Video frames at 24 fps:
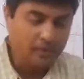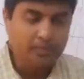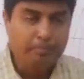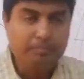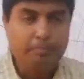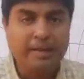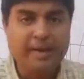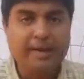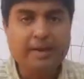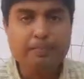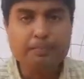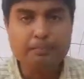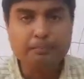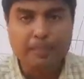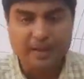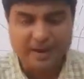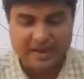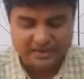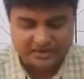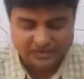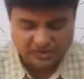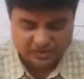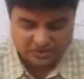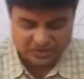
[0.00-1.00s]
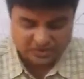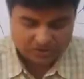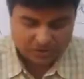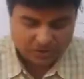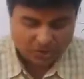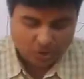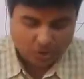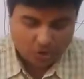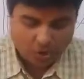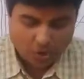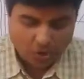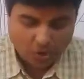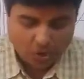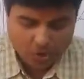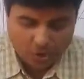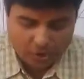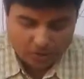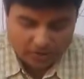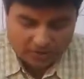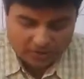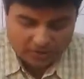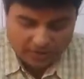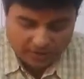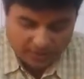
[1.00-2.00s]
main parts,
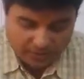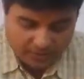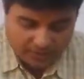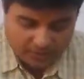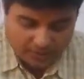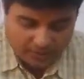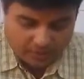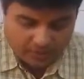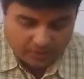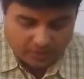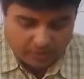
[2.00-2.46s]
or the